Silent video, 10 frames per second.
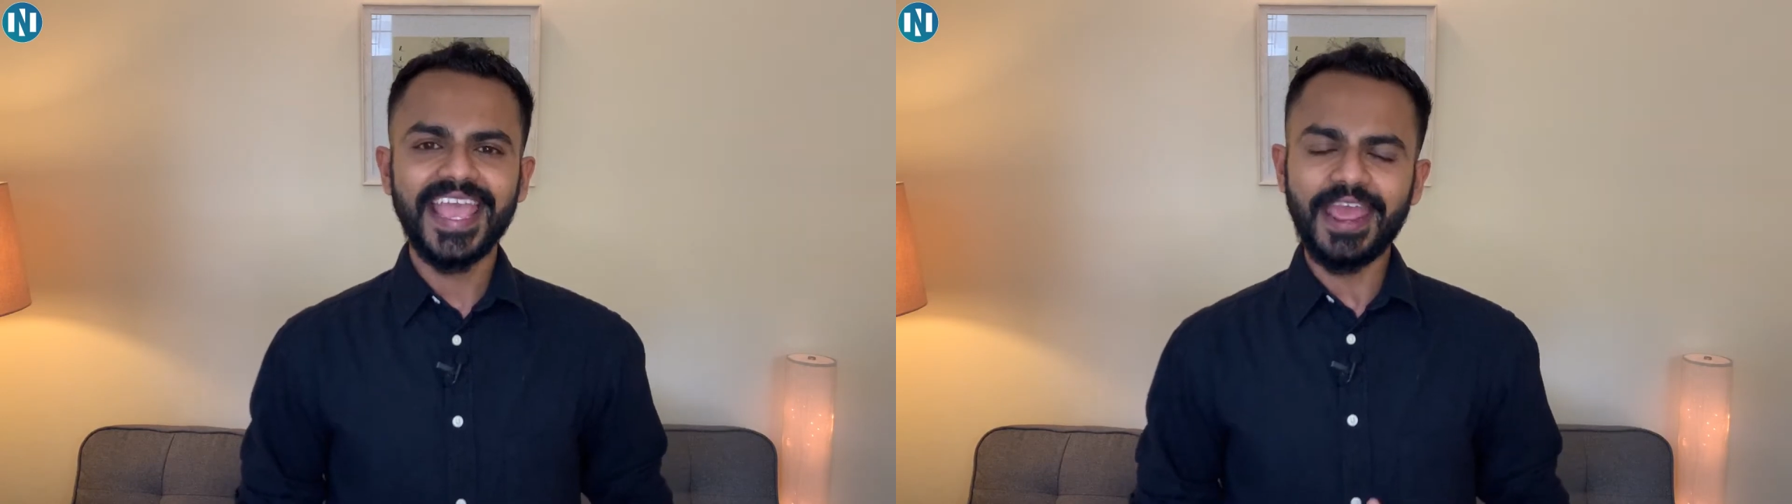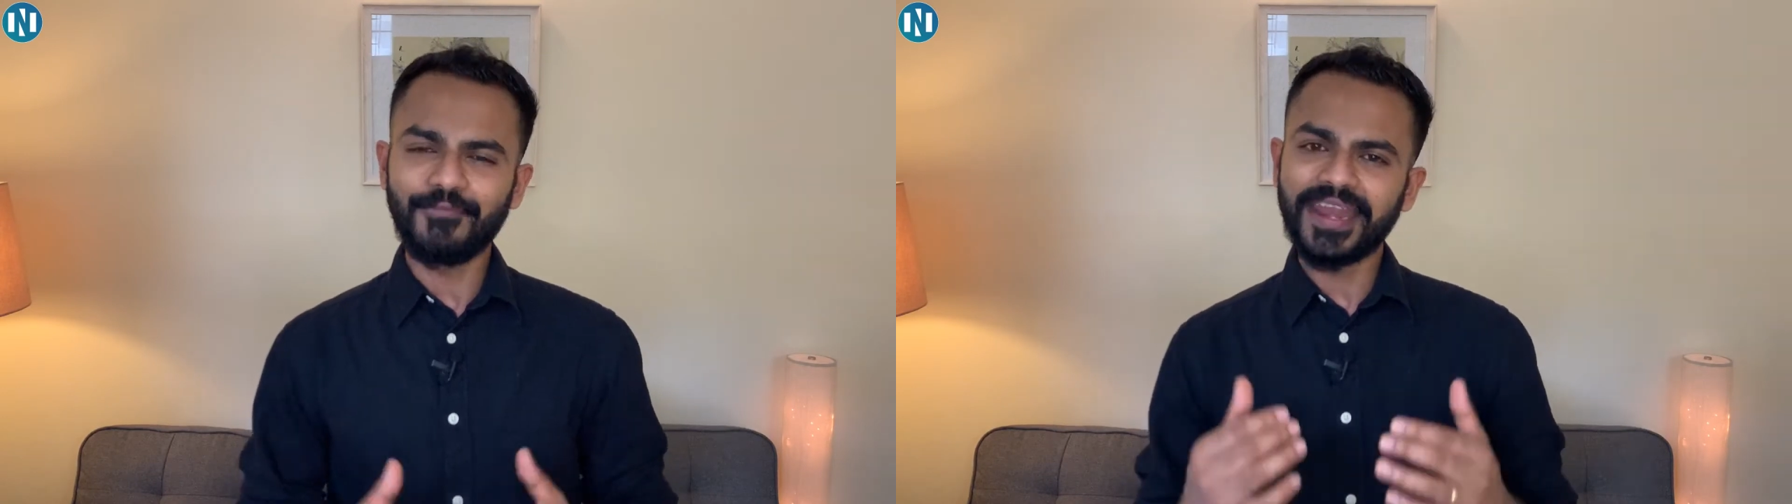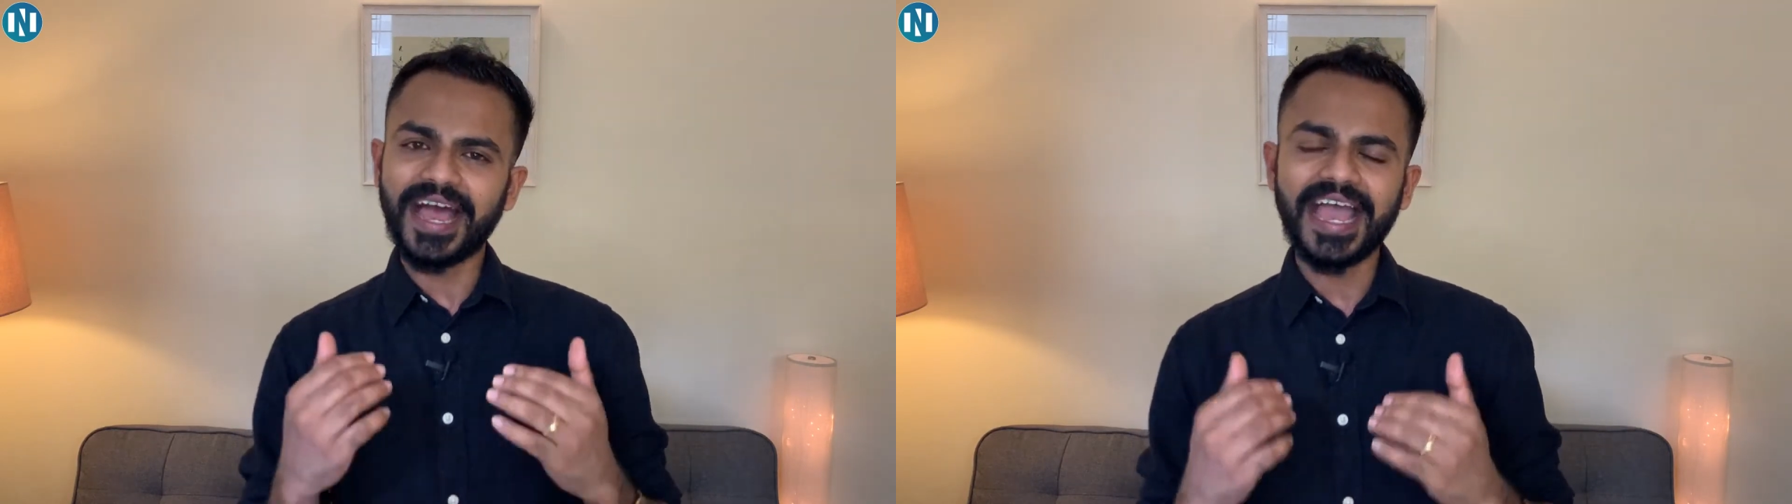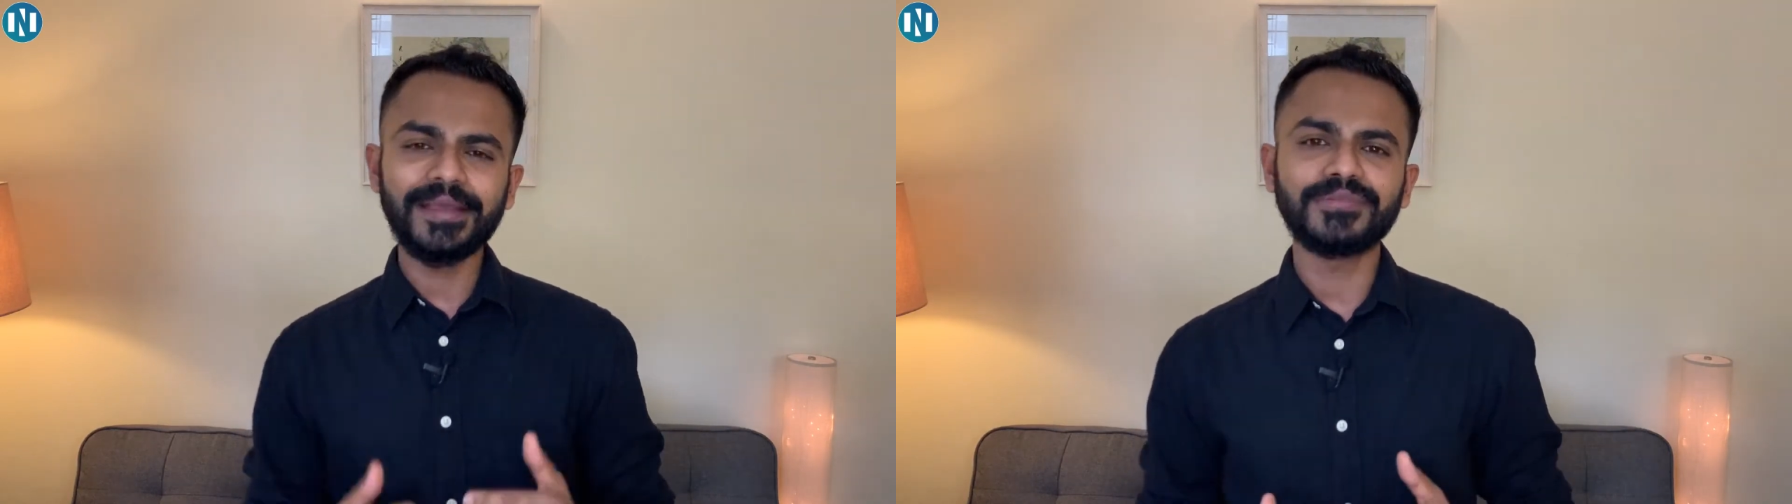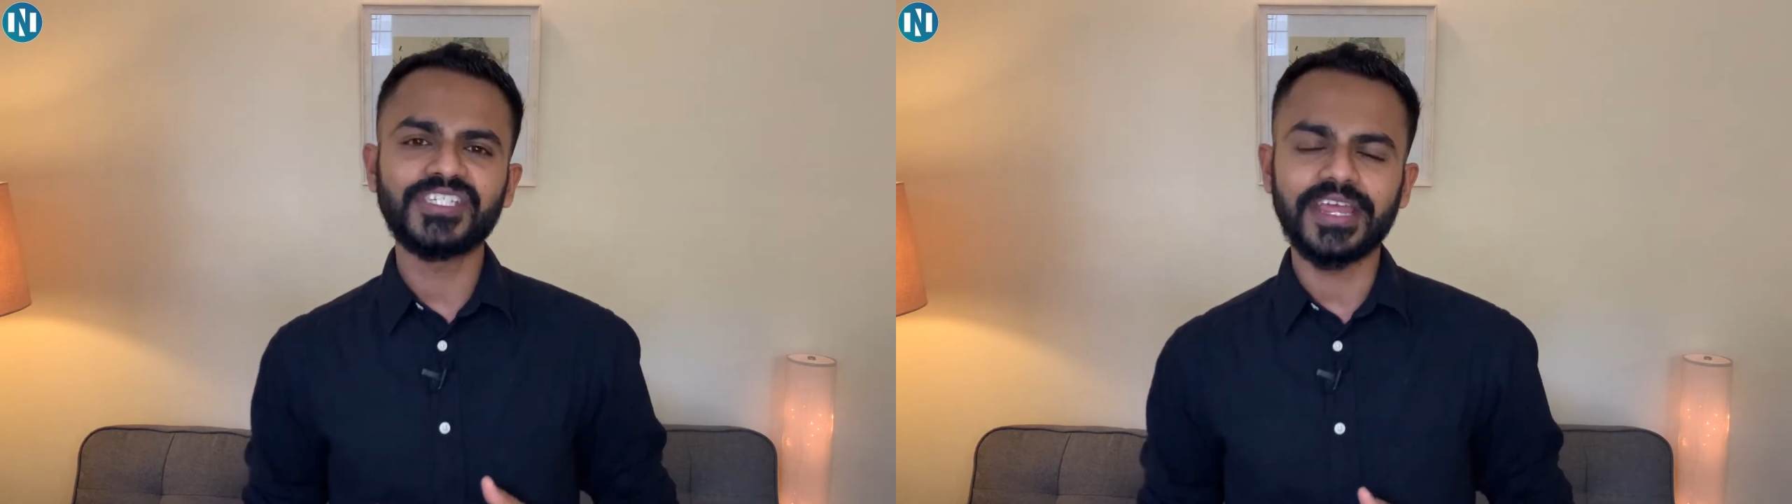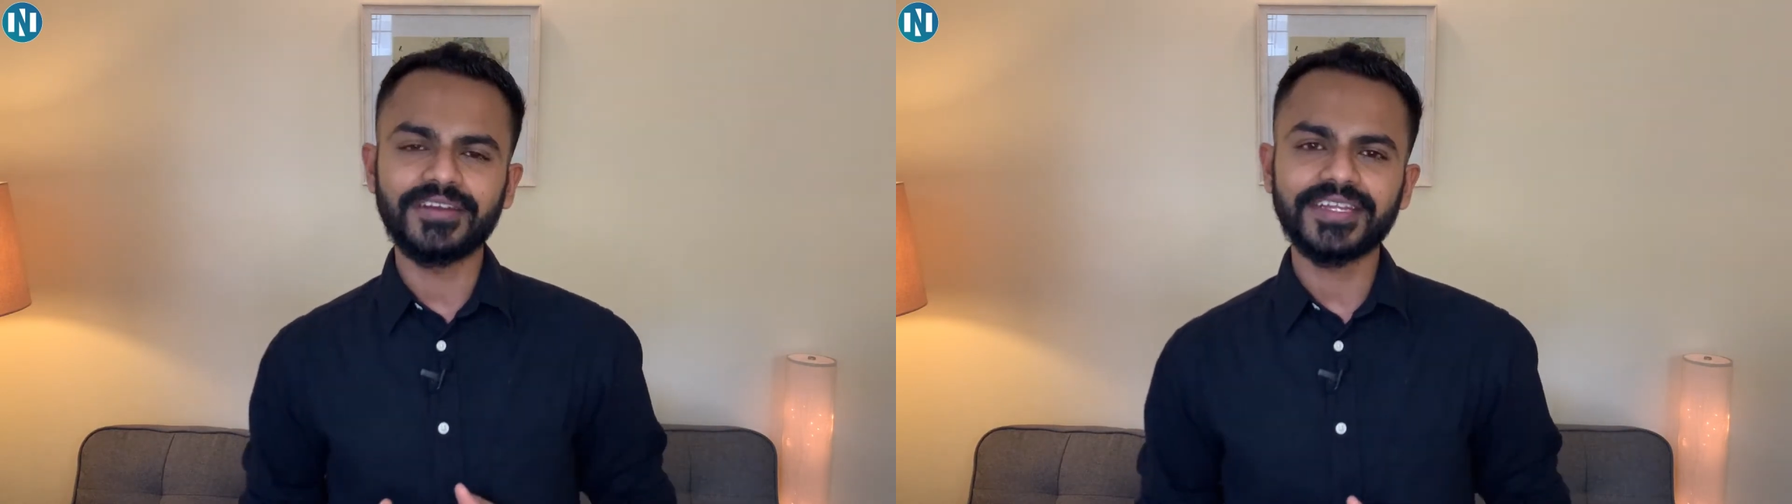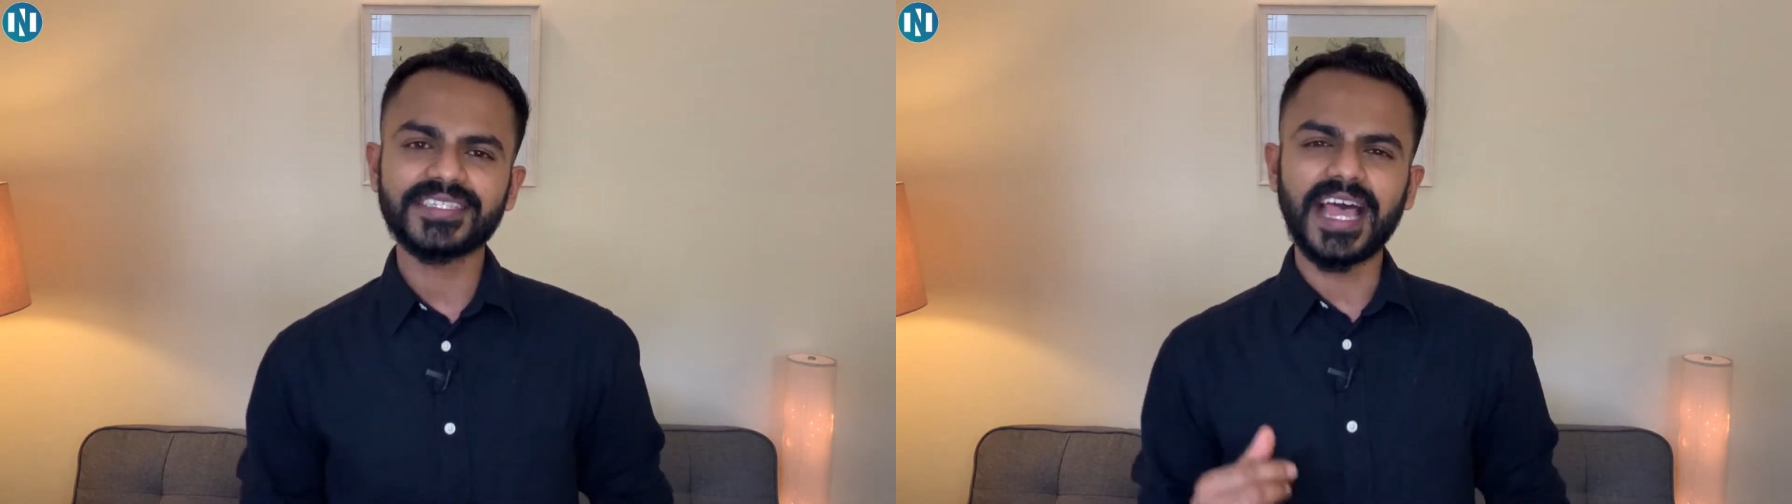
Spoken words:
And when I am generous,